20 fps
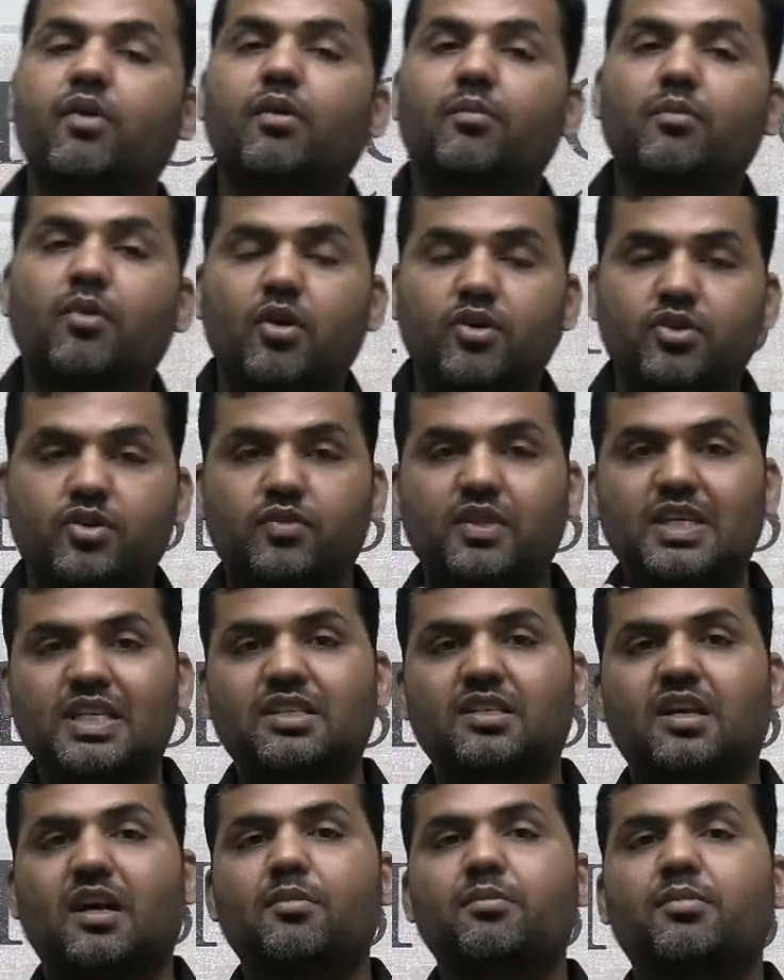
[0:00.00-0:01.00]
most of
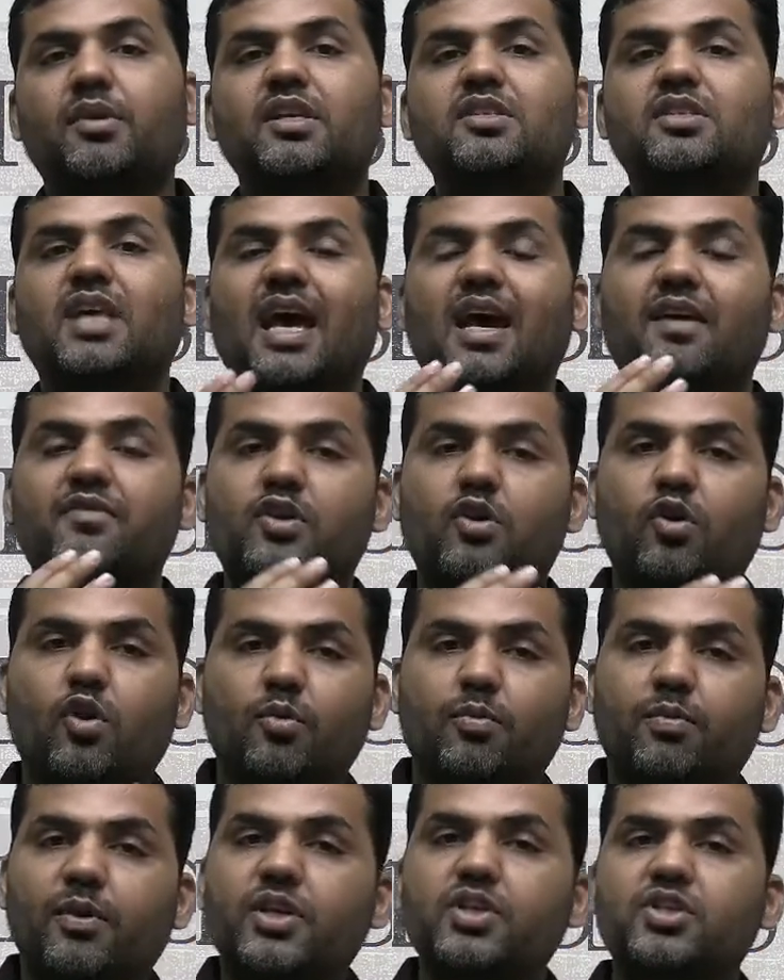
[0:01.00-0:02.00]
these companies have their
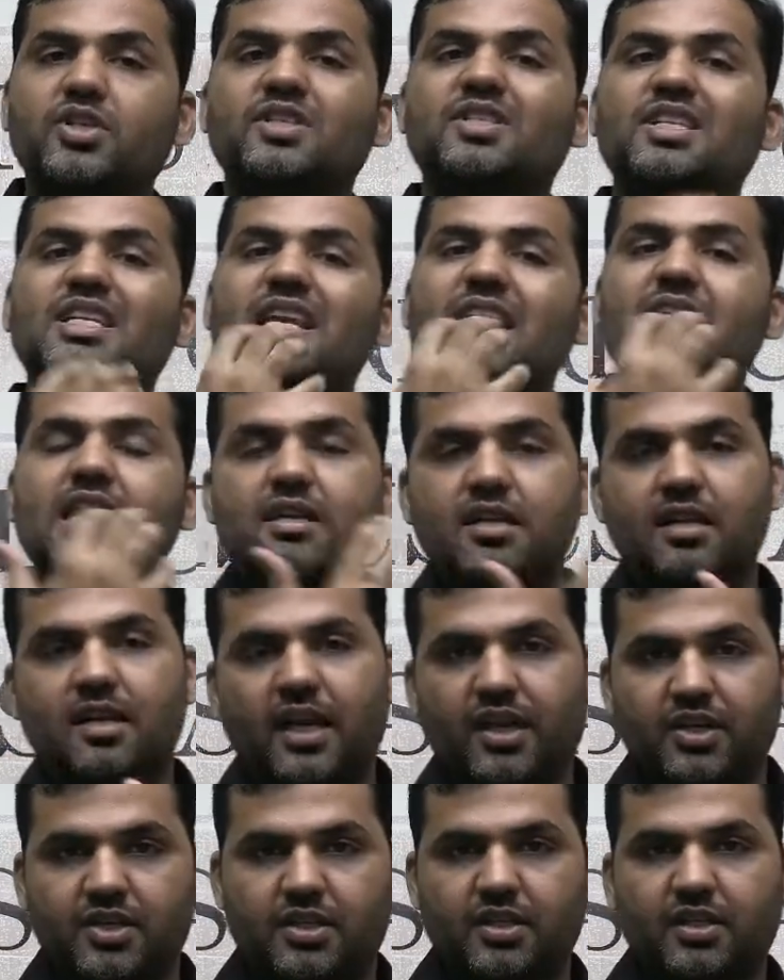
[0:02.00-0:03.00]
operations in
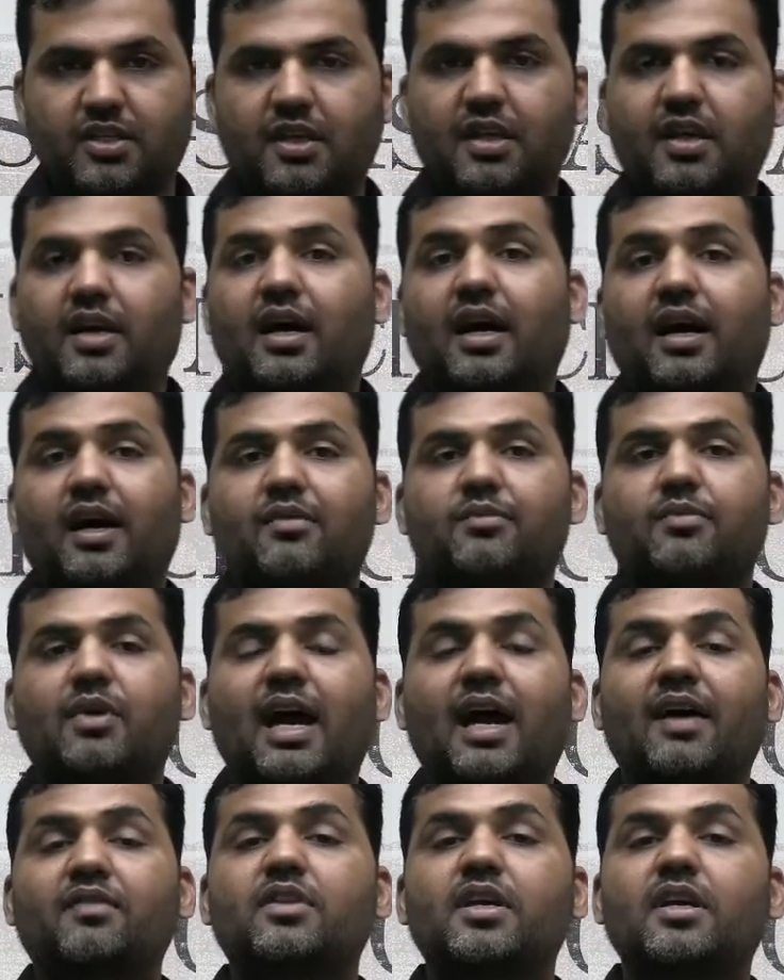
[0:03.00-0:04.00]
international,
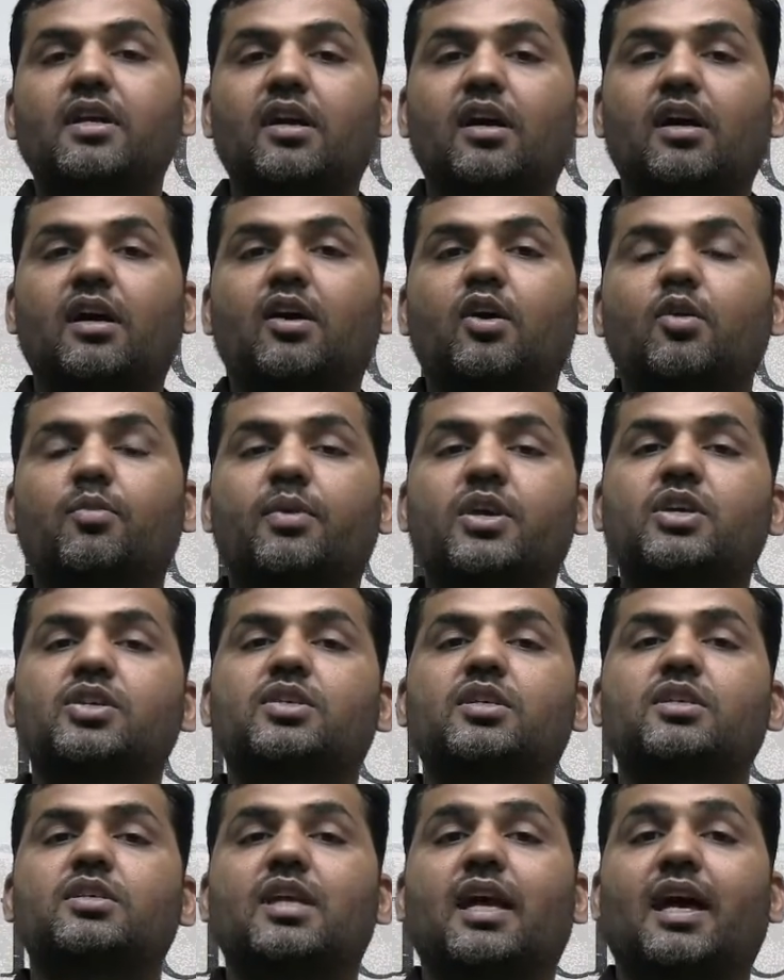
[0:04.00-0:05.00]
have their
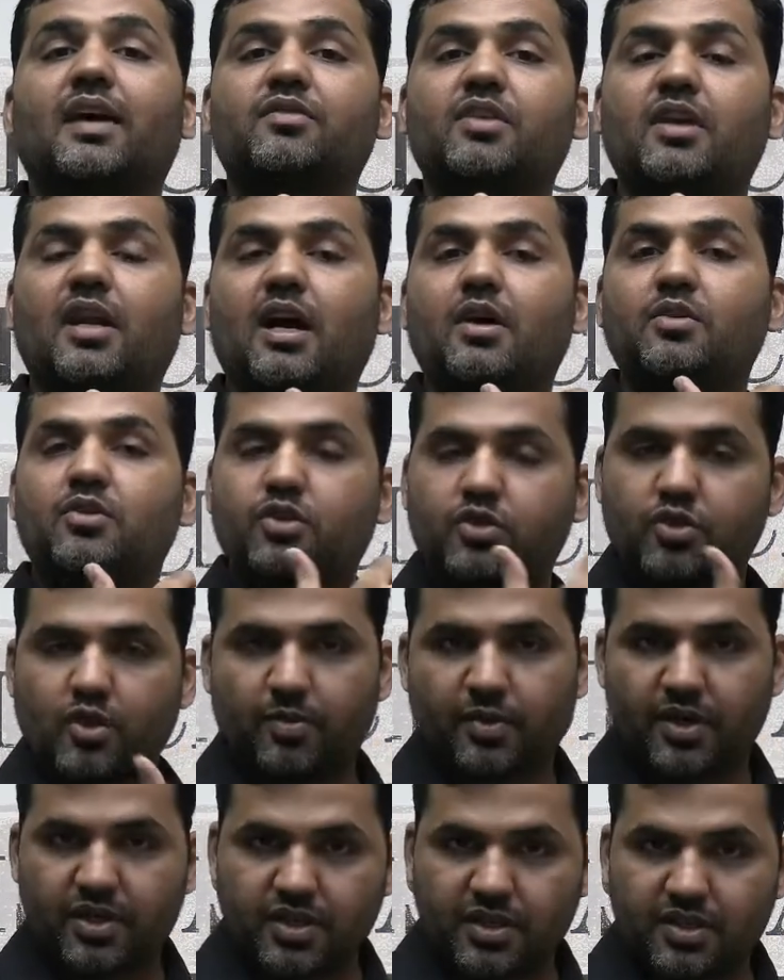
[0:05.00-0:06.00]
outsource
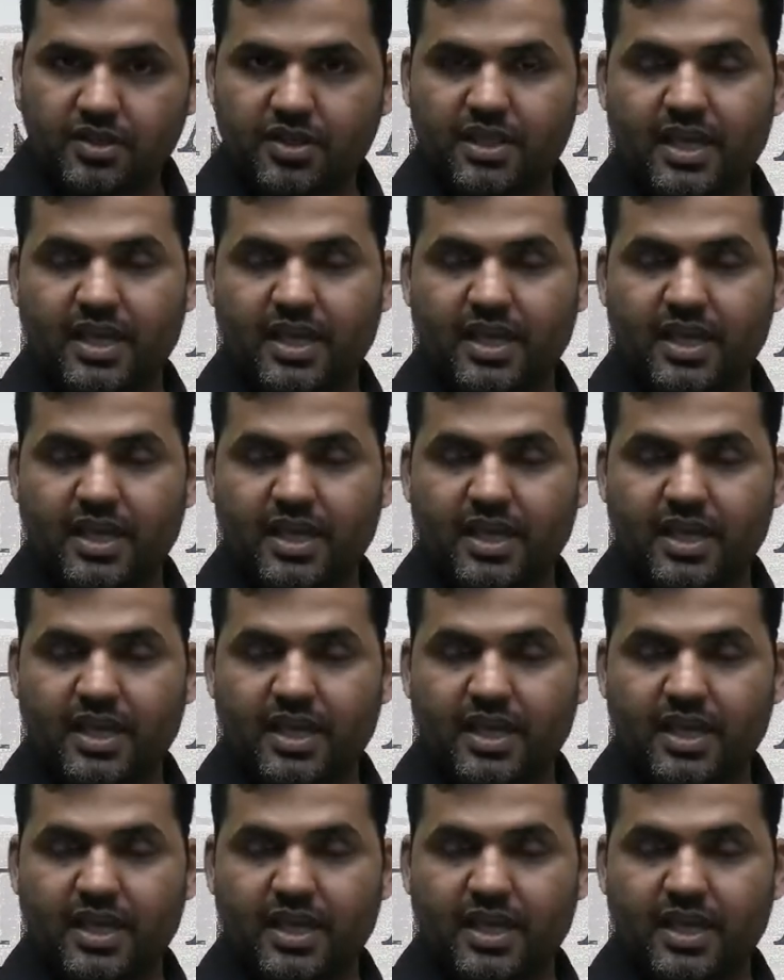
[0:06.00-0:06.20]
operations.